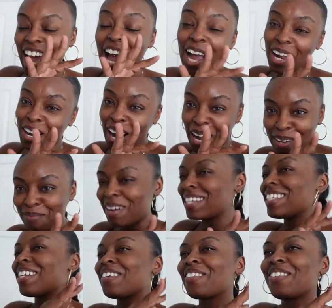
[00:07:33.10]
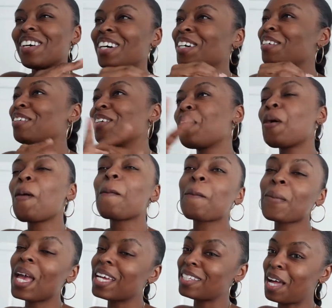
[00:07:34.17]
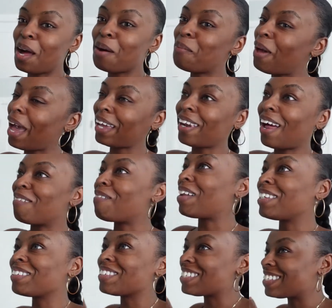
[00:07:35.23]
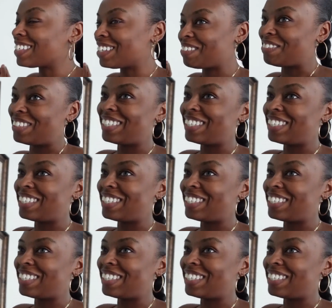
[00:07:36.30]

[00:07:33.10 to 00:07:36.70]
I crack myself up. So I'm unpacking all my little stuff.